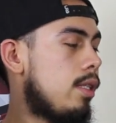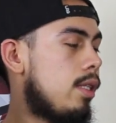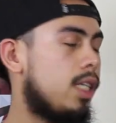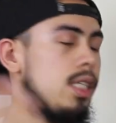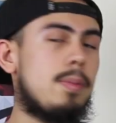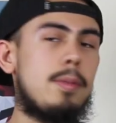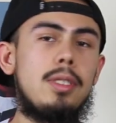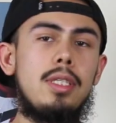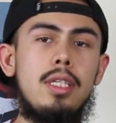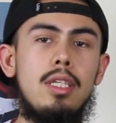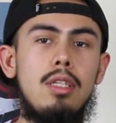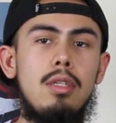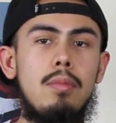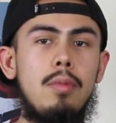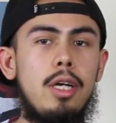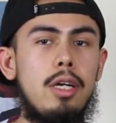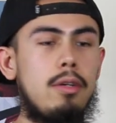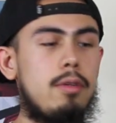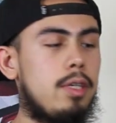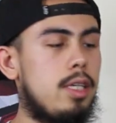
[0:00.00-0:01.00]
This particular
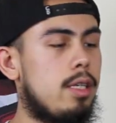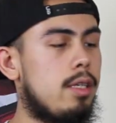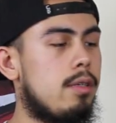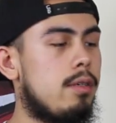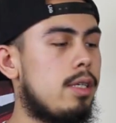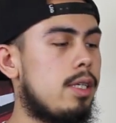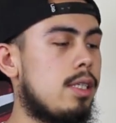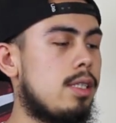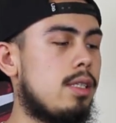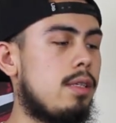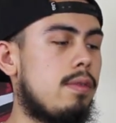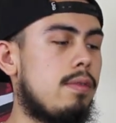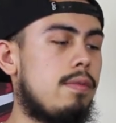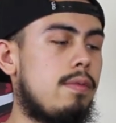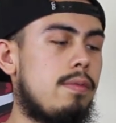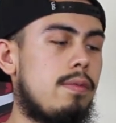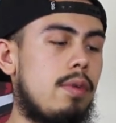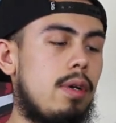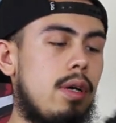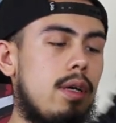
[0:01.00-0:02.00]
model here is a,
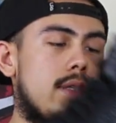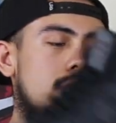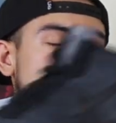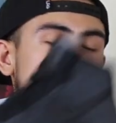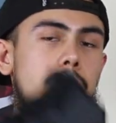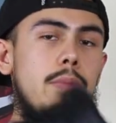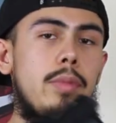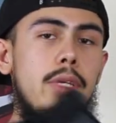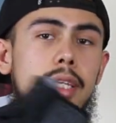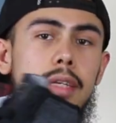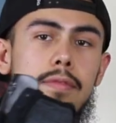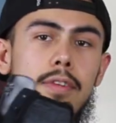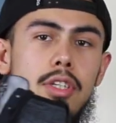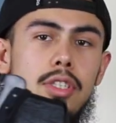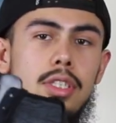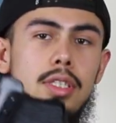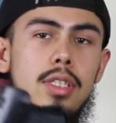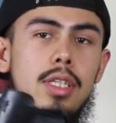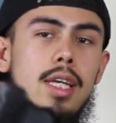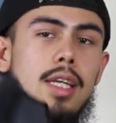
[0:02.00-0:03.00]
uh, it's the mid
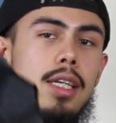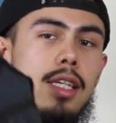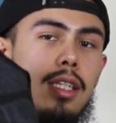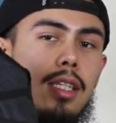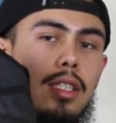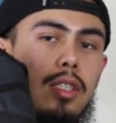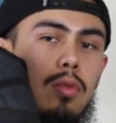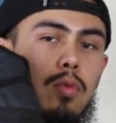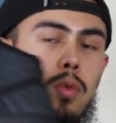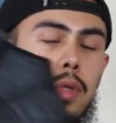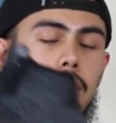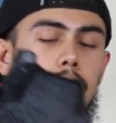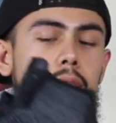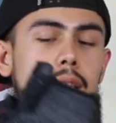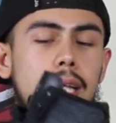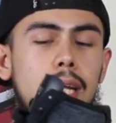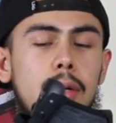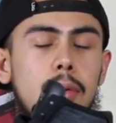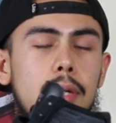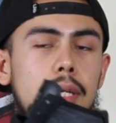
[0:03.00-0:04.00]
version, and it is
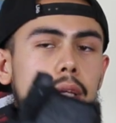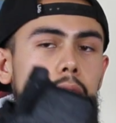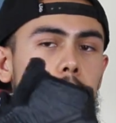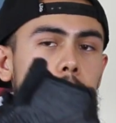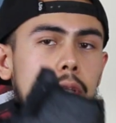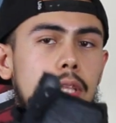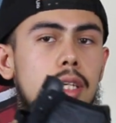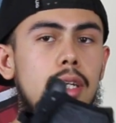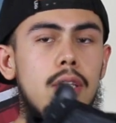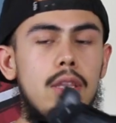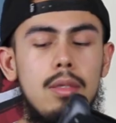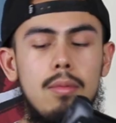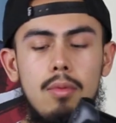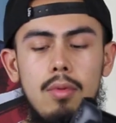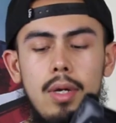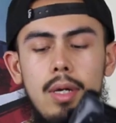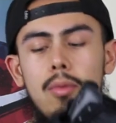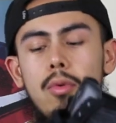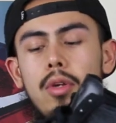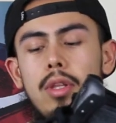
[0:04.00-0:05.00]
really lightweight and really
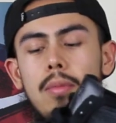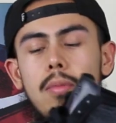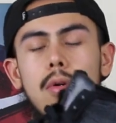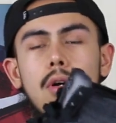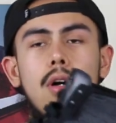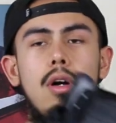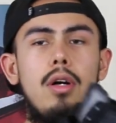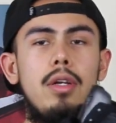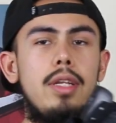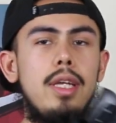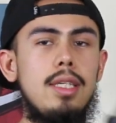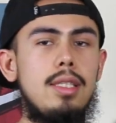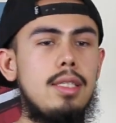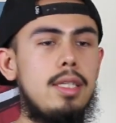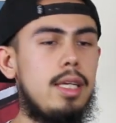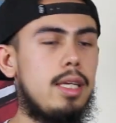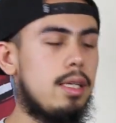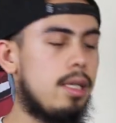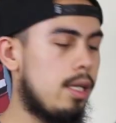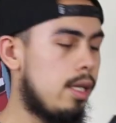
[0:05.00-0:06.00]
comfortable. I wore them all day
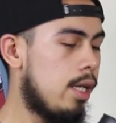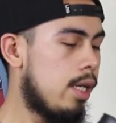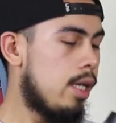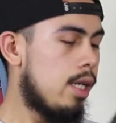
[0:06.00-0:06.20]
today.